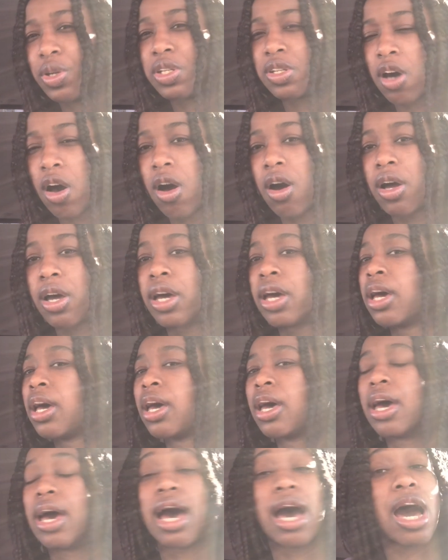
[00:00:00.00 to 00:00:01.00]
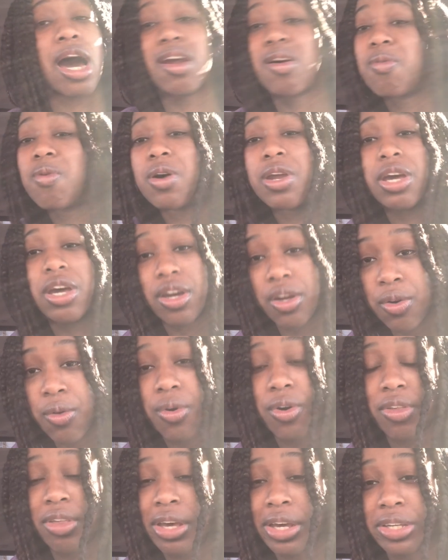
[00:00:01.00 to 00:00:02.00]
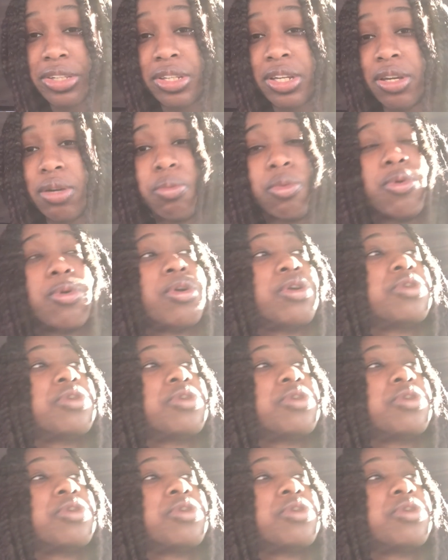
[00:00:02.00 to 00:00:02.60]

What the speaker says: talk. I don't want to ignore things anymore.